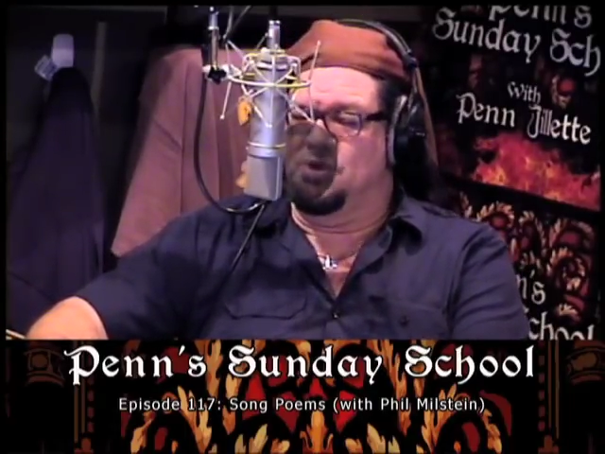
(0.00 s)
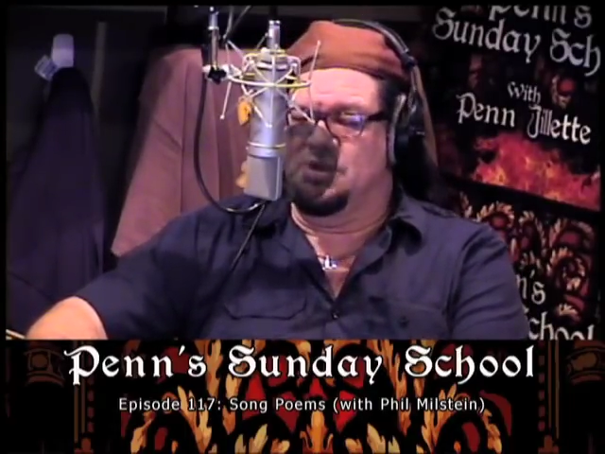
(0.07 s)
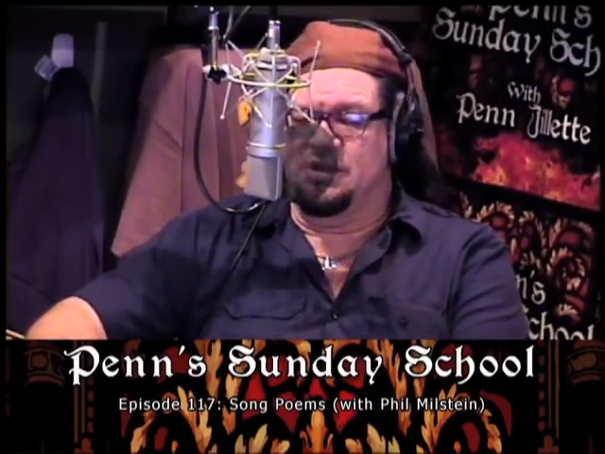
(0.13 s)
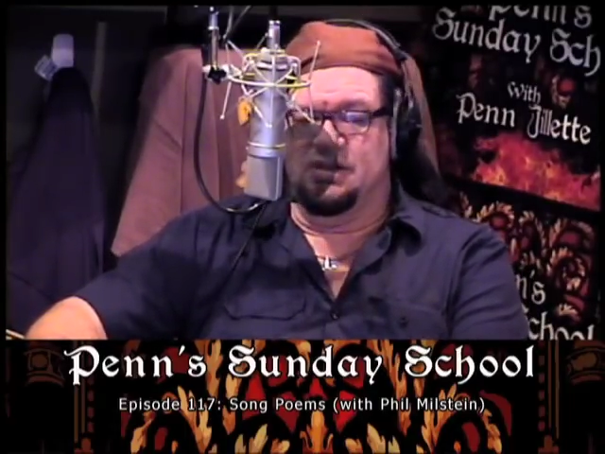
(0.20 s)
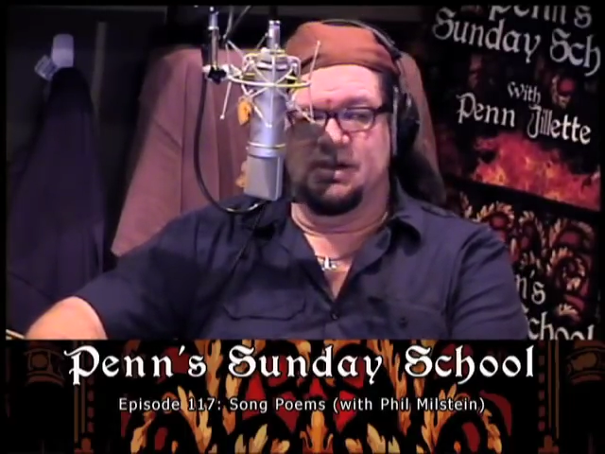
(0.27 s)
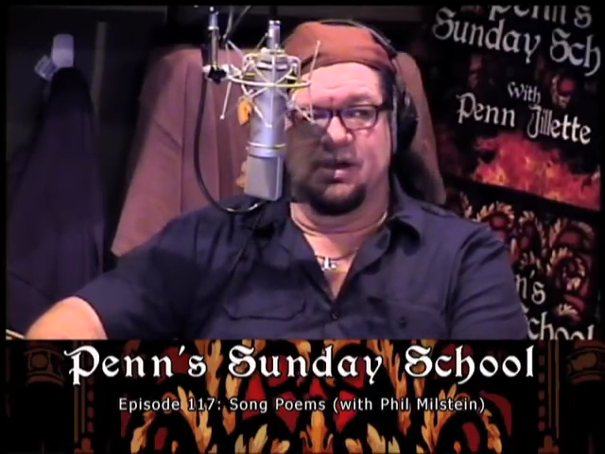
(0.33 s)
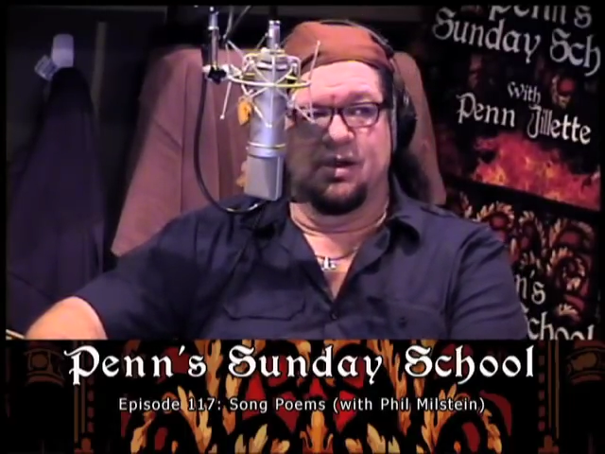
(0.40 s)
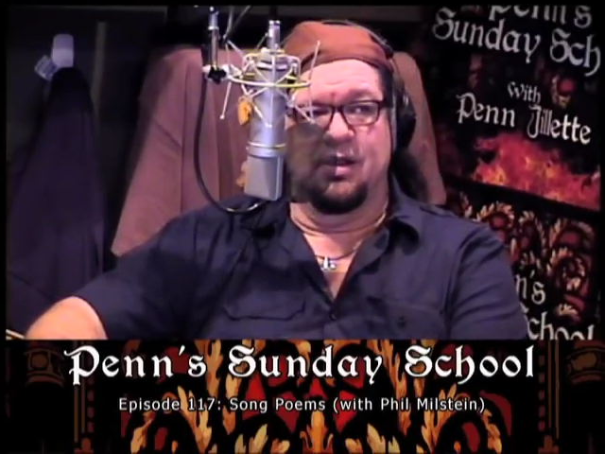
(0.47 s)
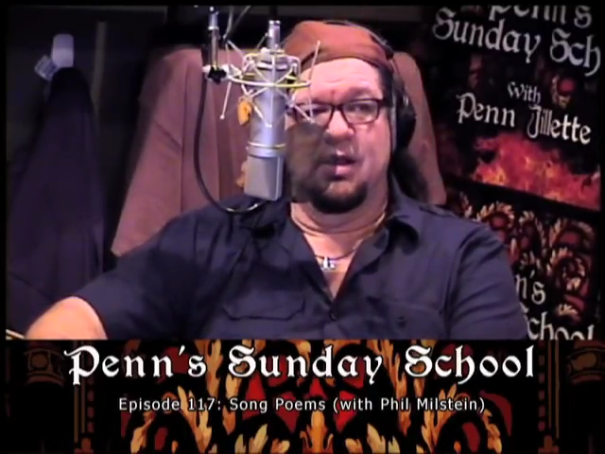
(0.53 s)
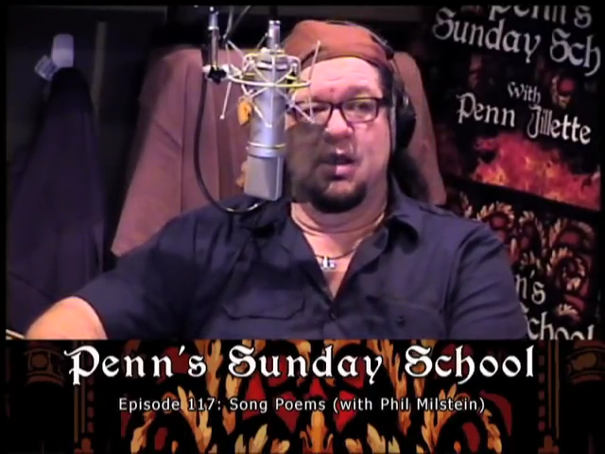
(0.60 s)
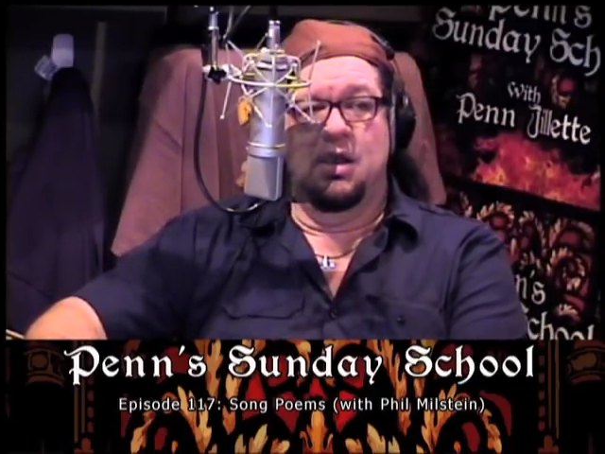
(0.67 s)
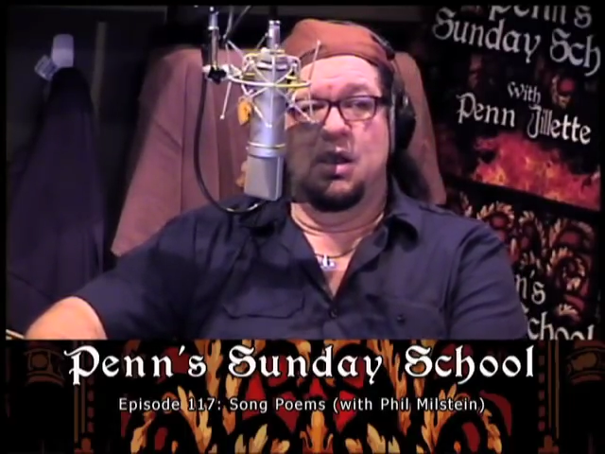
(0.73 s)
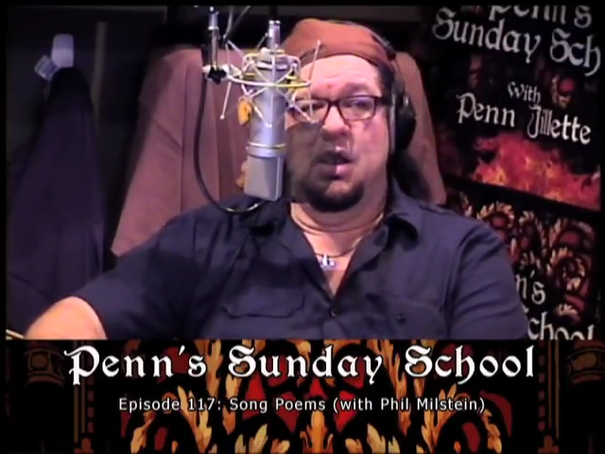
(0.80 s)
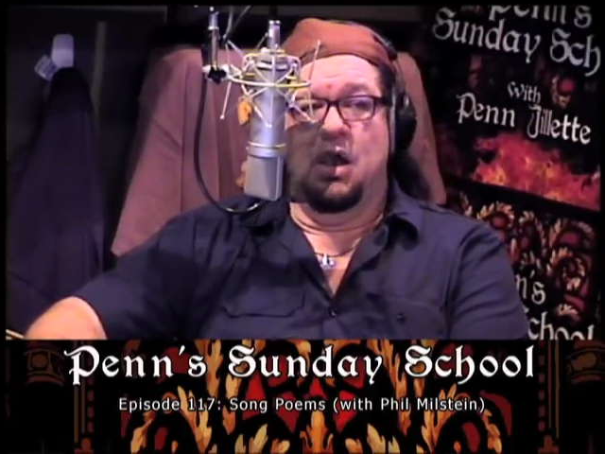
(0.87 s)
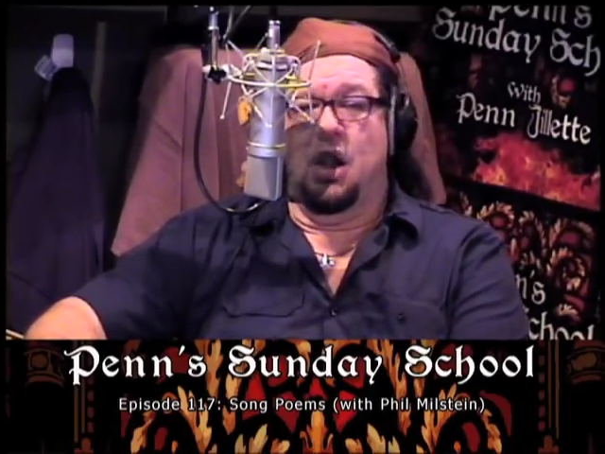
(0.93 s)
detail,
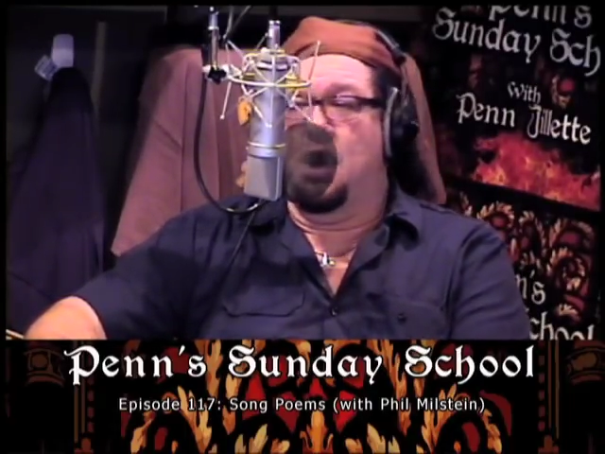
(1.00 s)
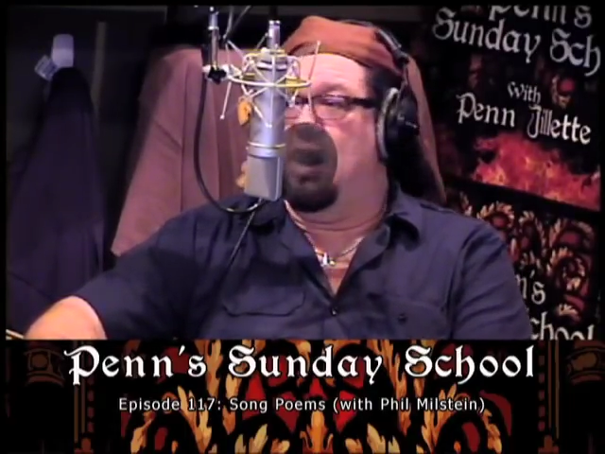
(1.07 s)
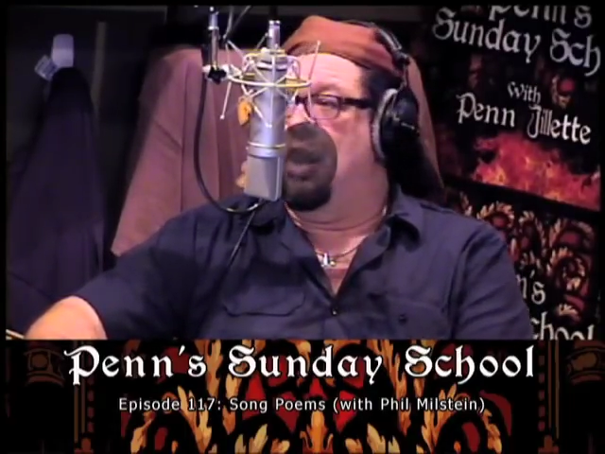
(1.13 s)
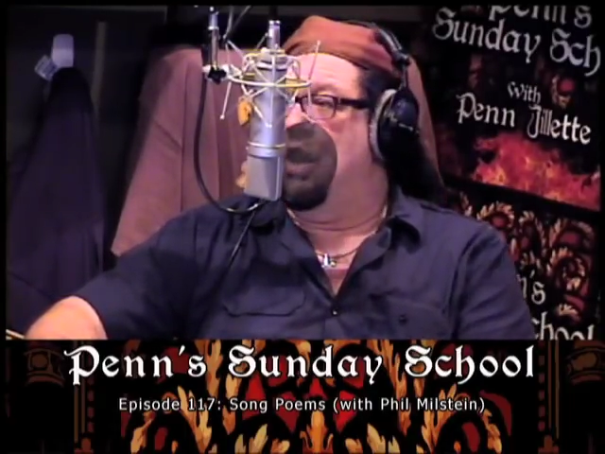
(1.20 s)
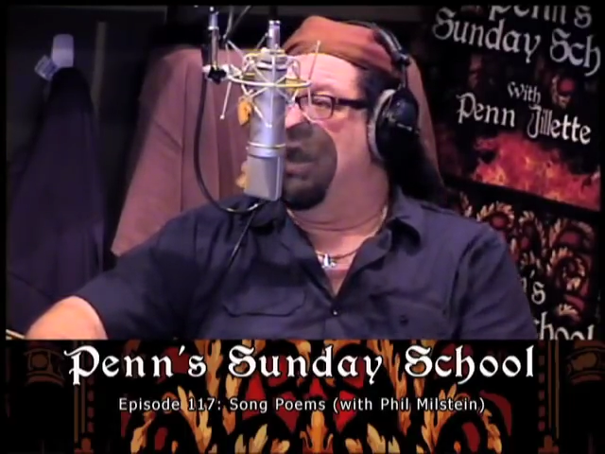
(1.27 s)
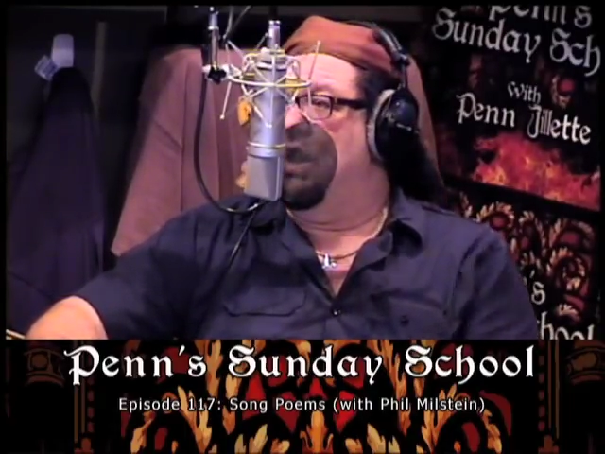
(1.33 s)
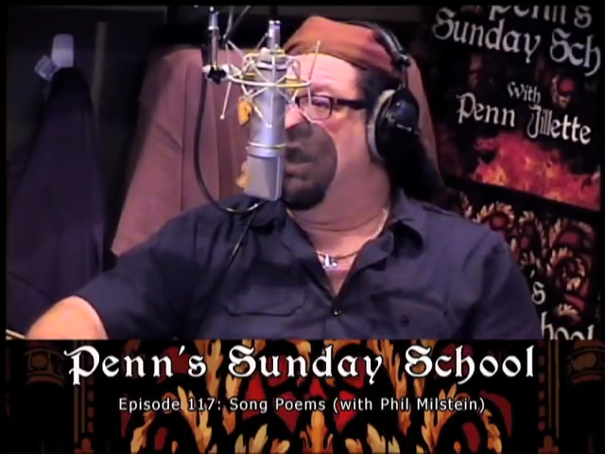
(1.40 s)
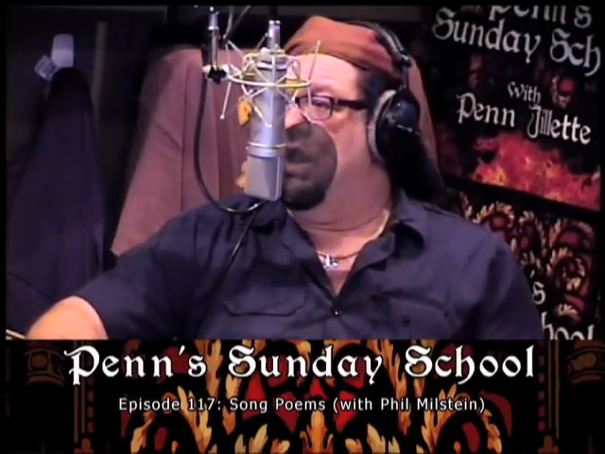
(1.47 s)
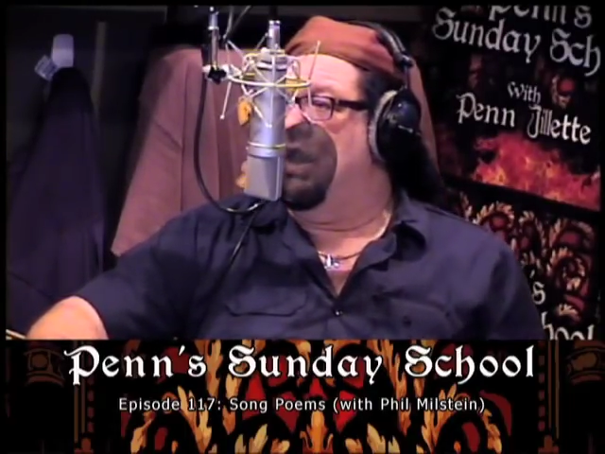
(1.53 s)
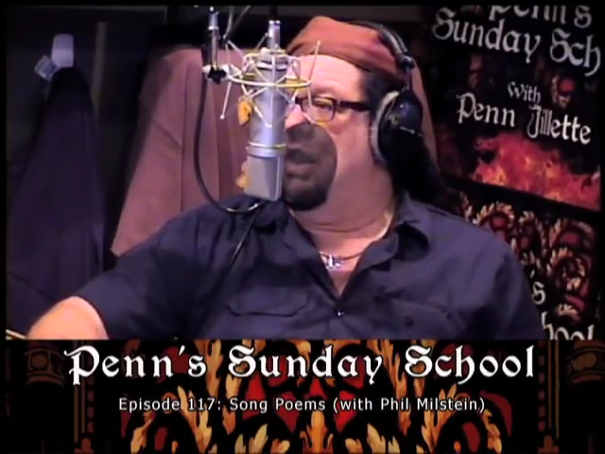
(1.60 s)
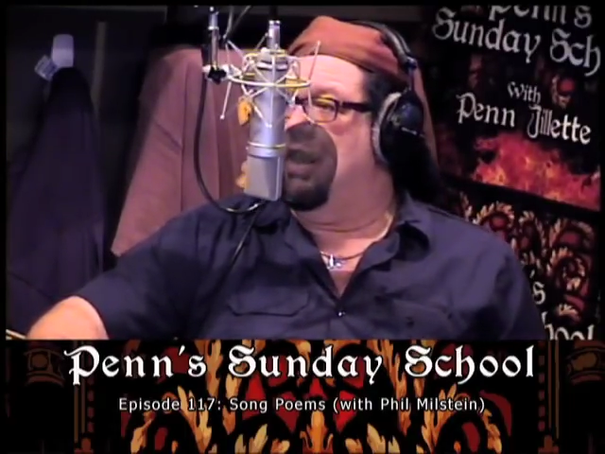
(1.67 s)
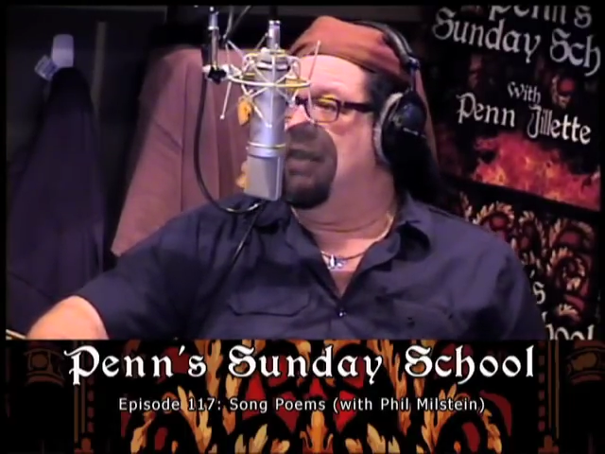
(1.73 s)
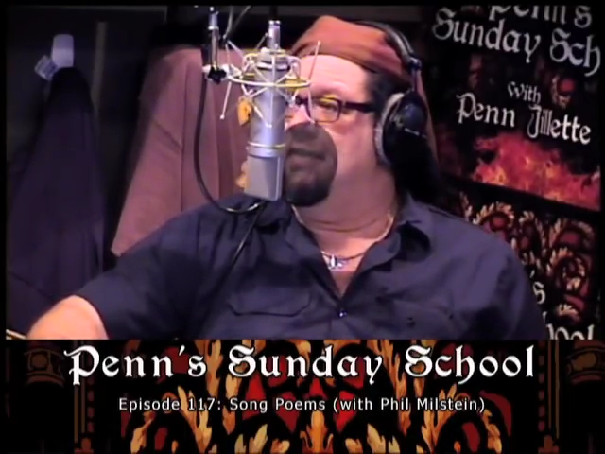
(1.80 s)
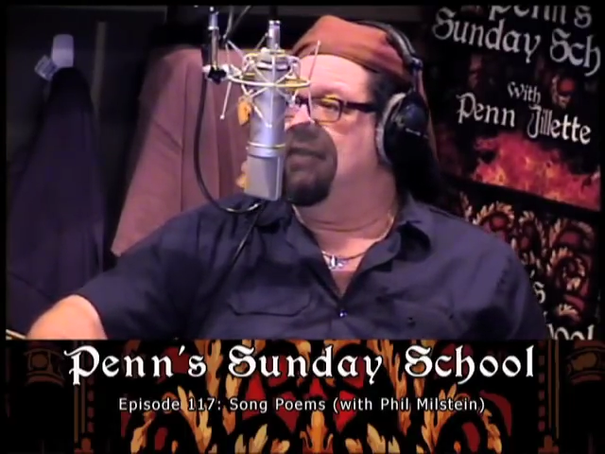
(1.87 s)
are